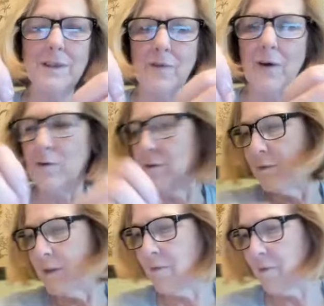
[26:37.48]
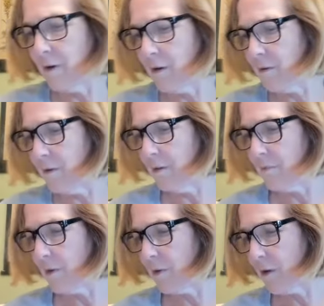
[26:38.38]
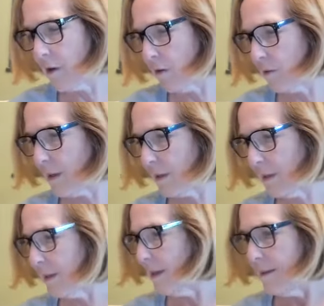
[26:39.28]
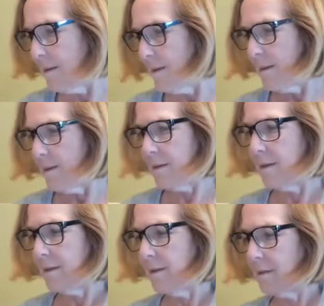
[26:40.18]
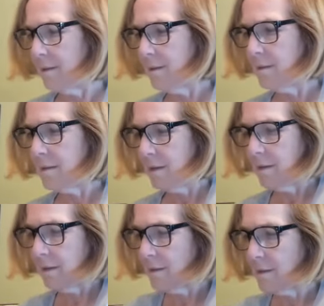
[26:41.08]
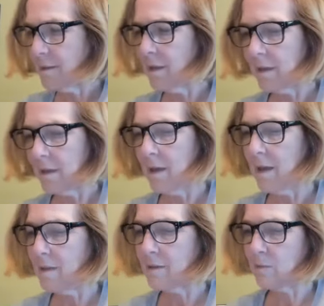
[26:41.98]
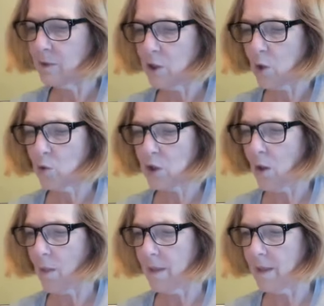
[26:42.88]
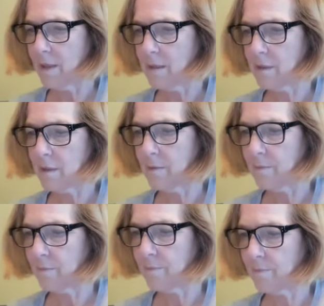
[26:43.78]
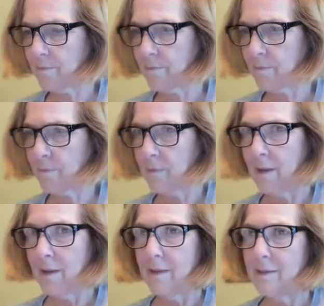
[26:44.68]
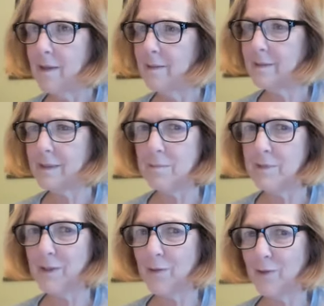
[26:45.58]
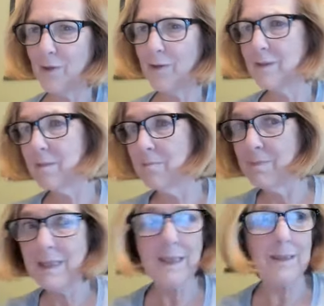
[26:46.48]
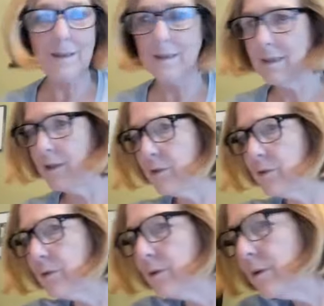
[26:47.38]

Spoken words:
it's faux sapphire, if I recall correctly. I think I just got a glass result on this. Now it seems so dark to me in here.